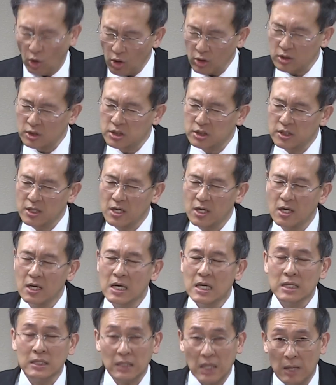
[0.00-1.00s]
we give
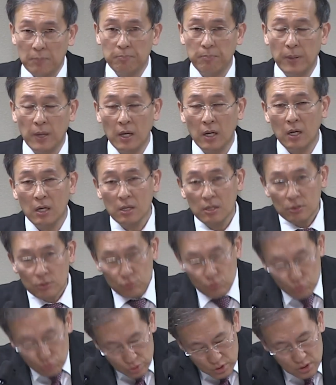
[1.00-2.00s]
back to God,
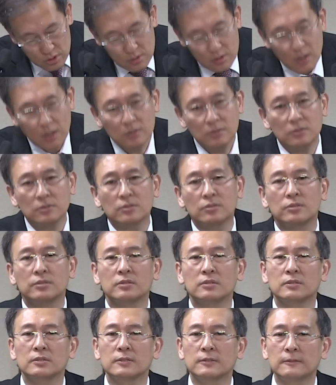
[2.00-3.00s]
and then
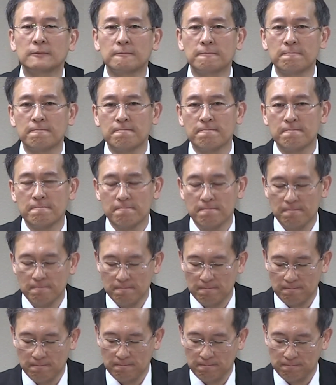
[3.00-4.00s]
God blesses
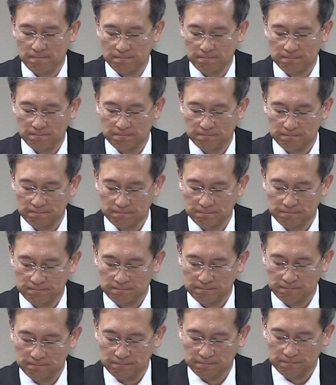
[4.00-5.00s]
us even more
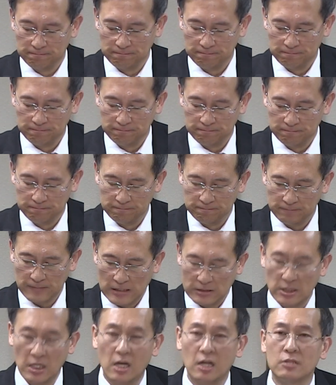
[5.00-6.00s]
for this.
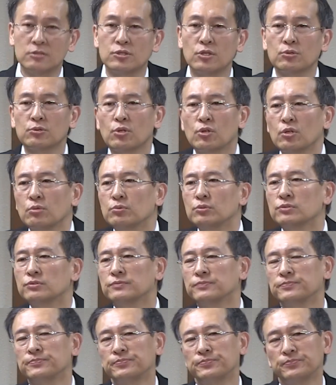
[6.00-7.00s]
So
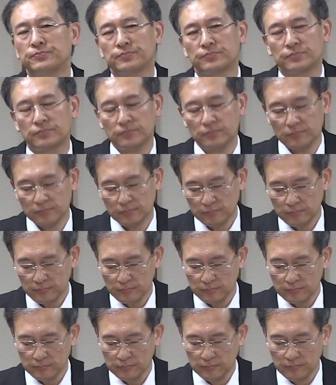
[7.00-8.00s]
dear
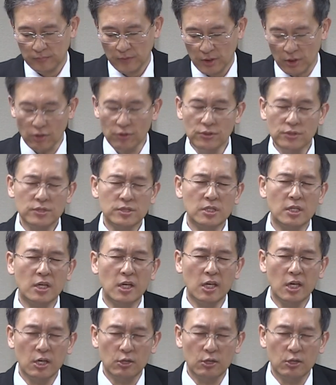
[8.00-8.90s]
beloved believers,